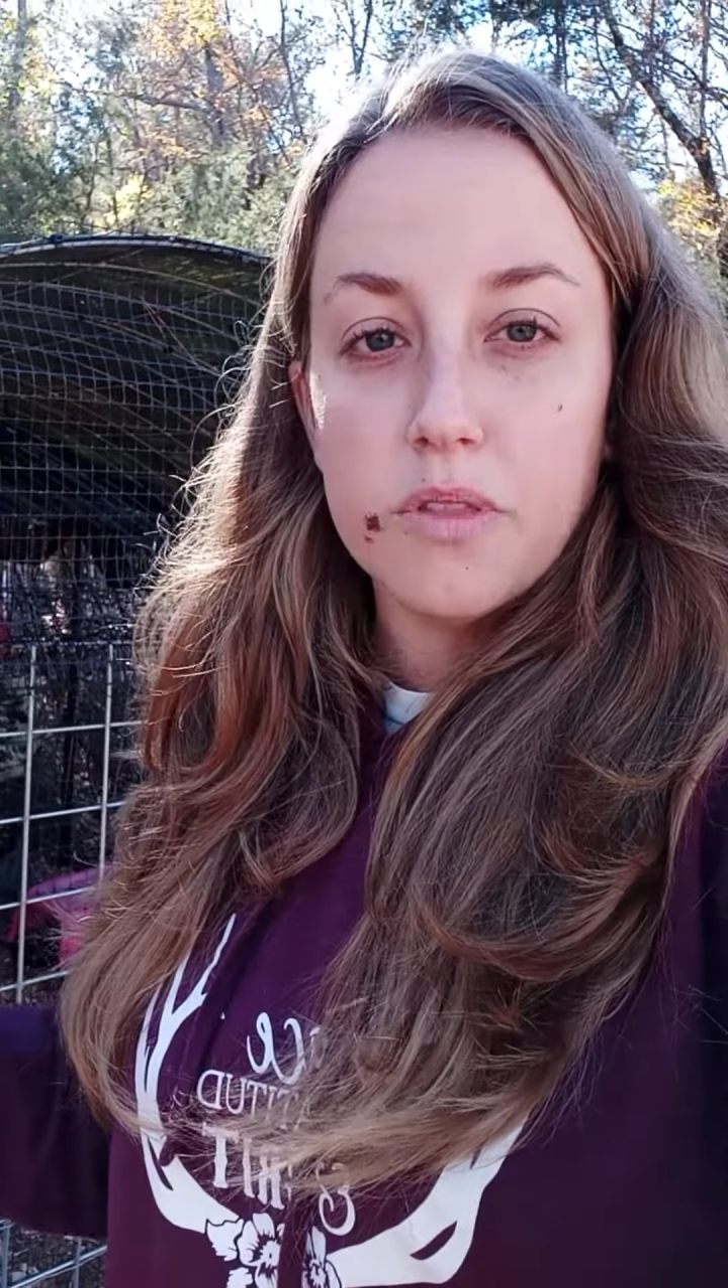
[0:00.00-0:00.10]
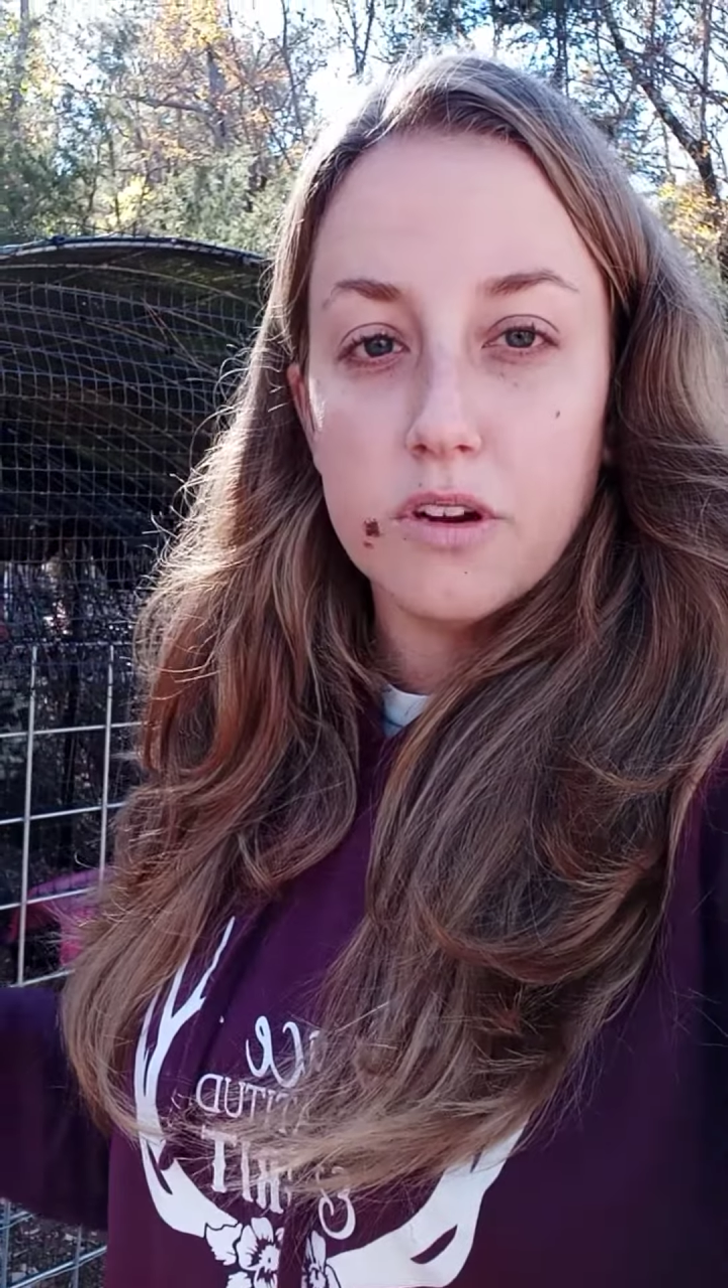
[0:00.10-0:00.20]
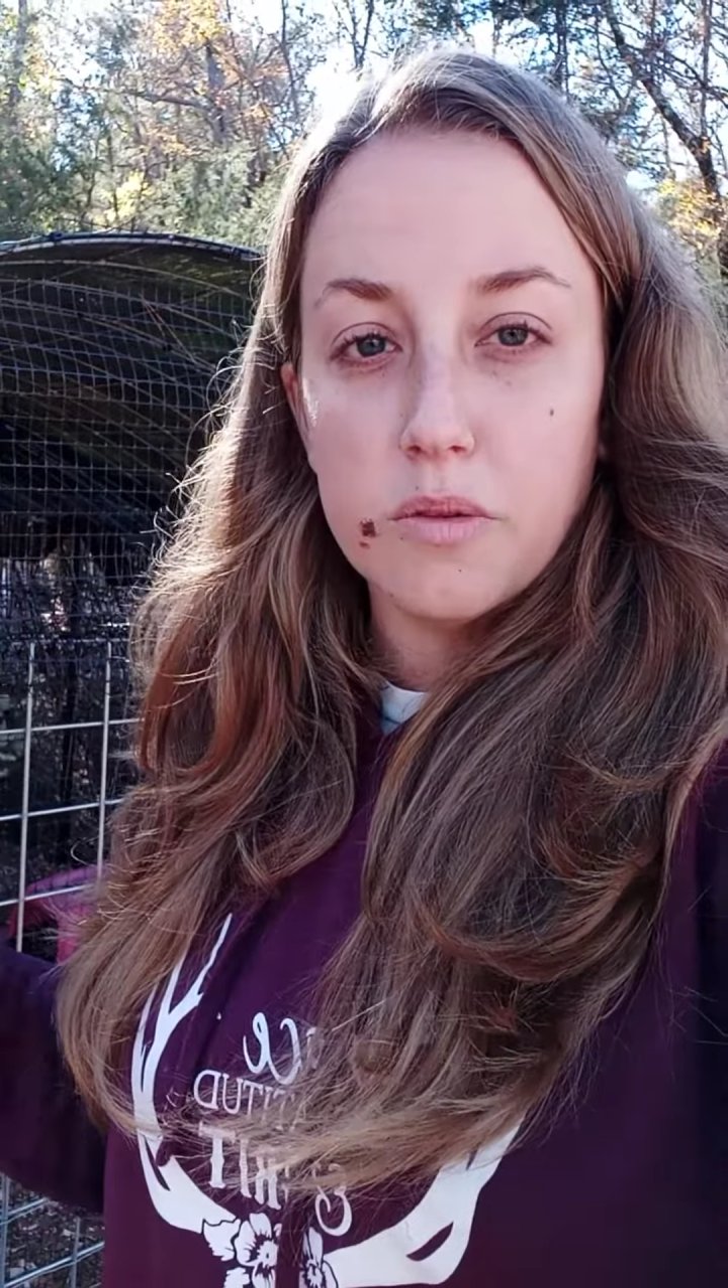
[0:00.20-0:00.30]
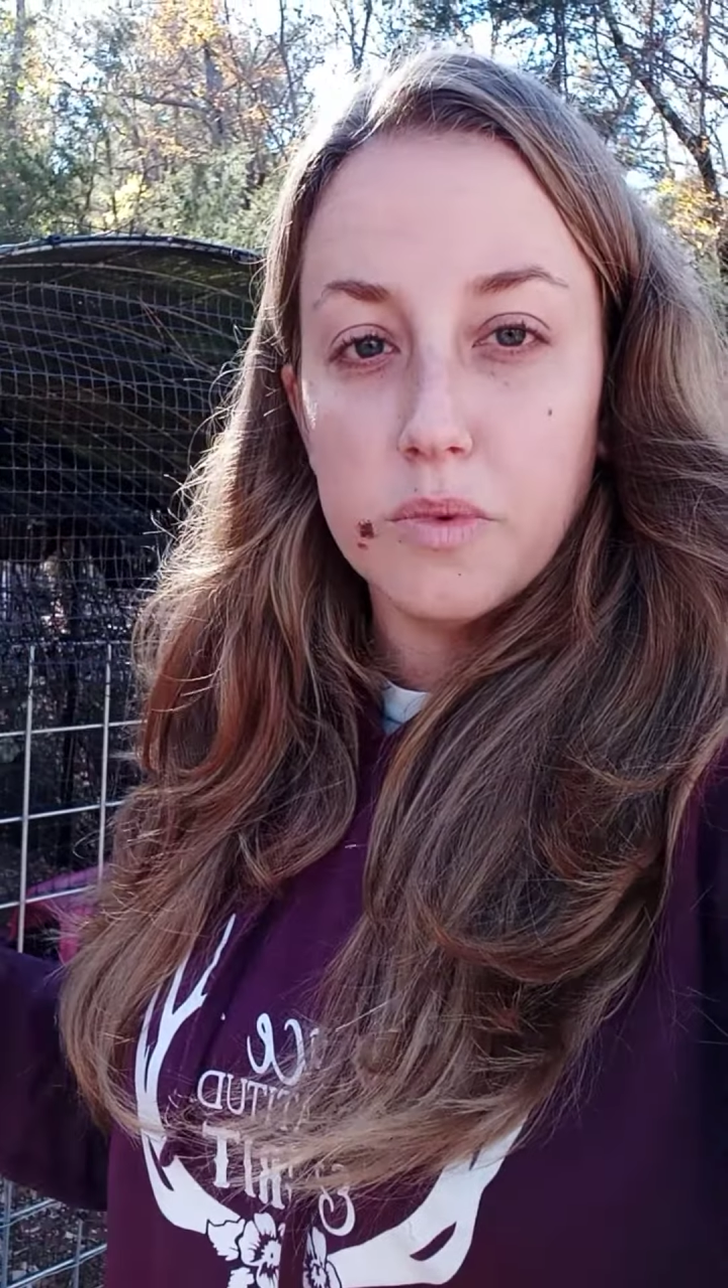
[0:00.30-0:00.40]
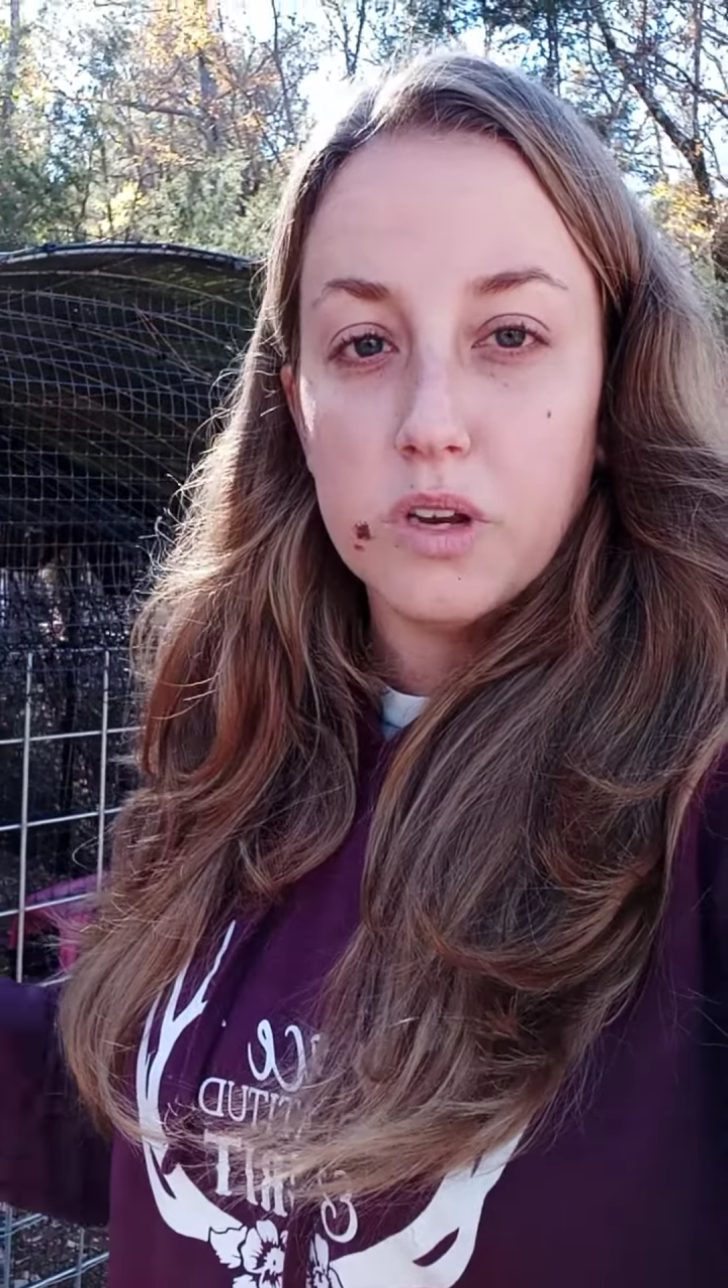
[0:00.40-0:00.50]

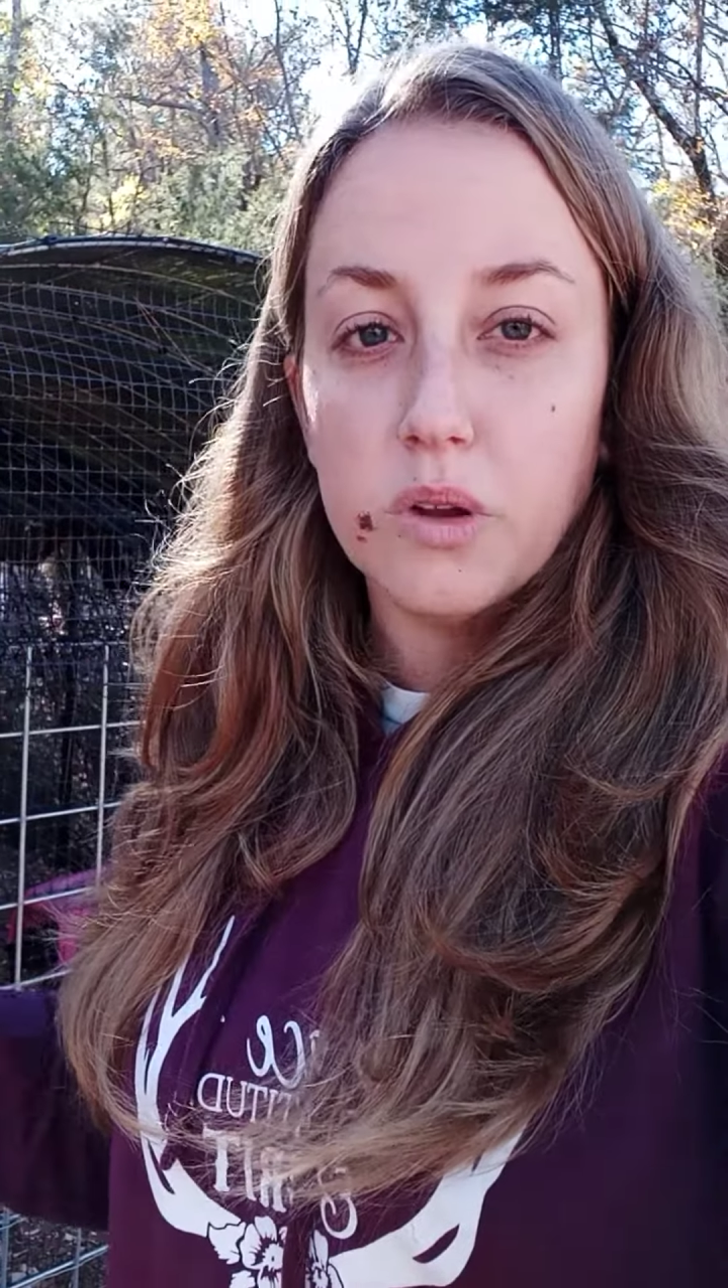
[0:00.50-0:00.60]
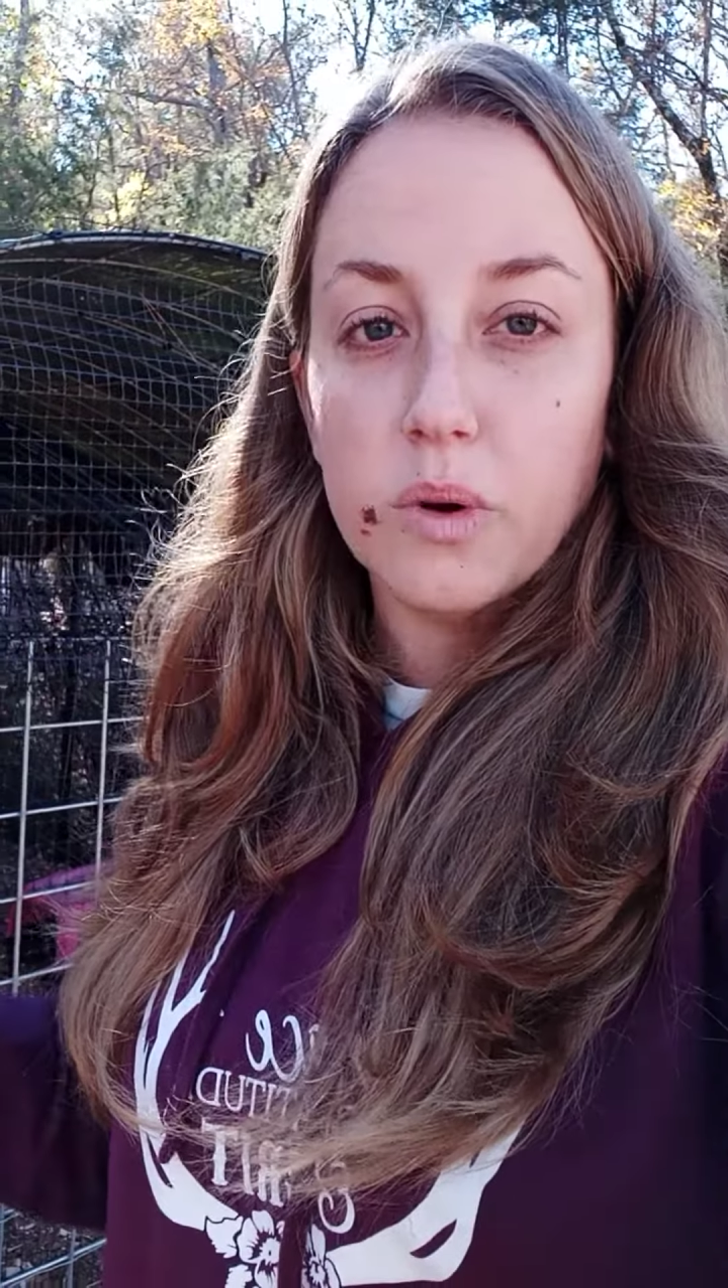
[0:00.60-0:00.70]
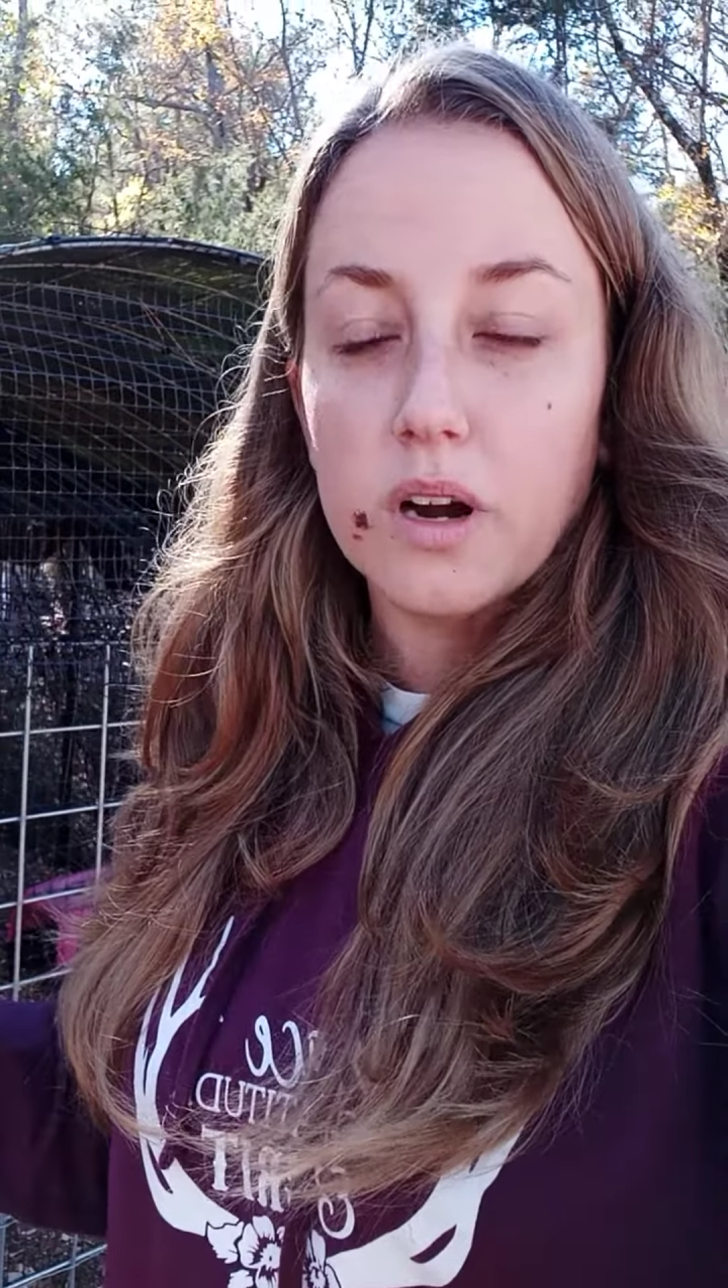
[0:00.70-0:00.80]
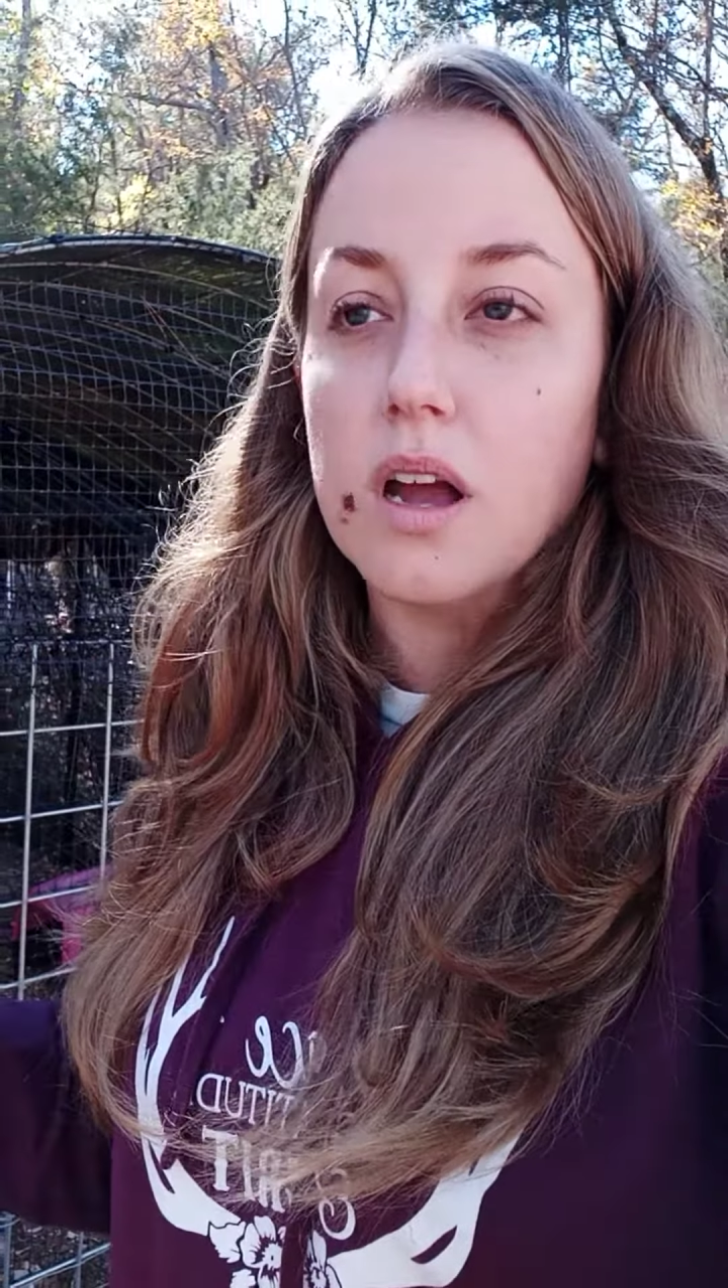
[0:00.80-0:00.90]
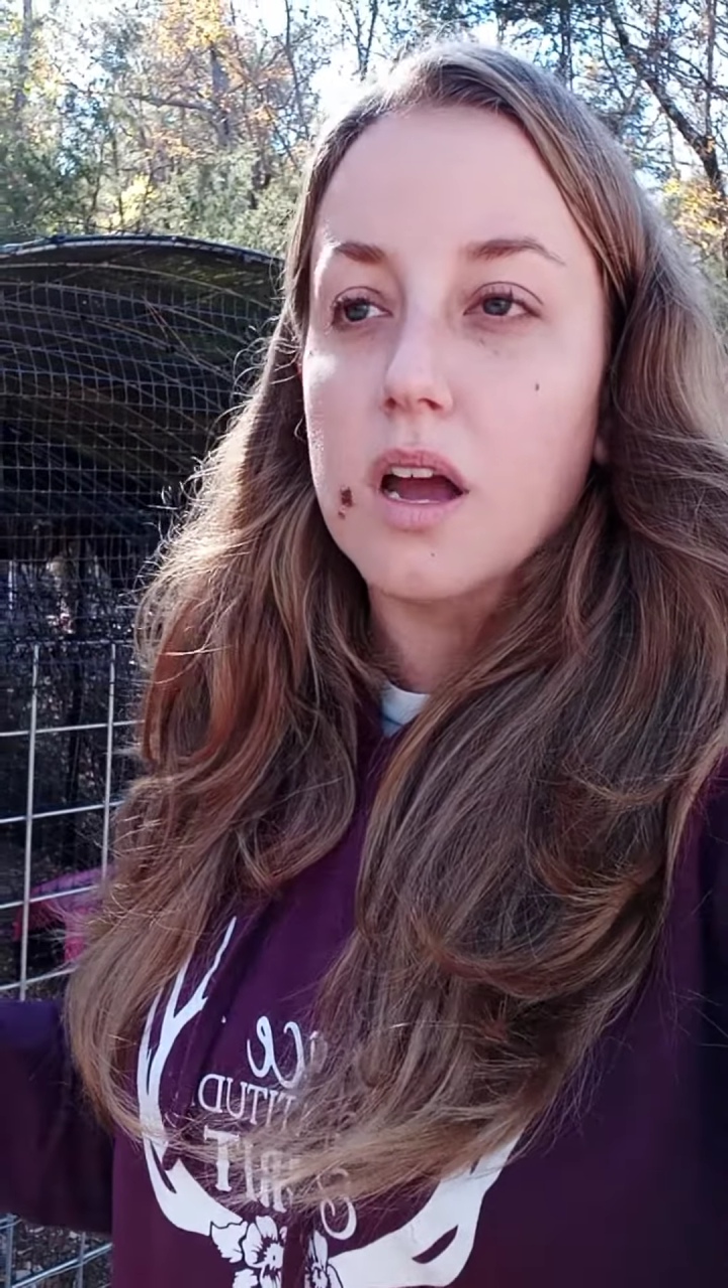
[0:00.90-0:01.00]
their
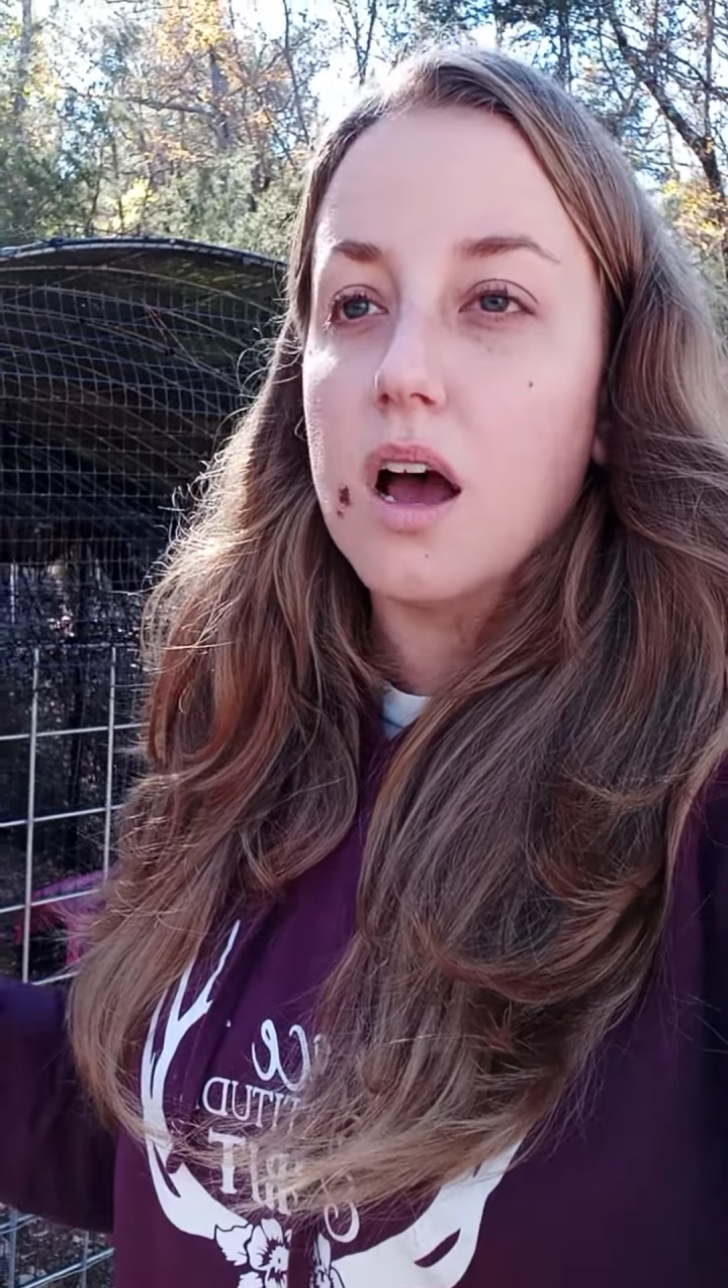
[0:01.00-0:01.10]
manure,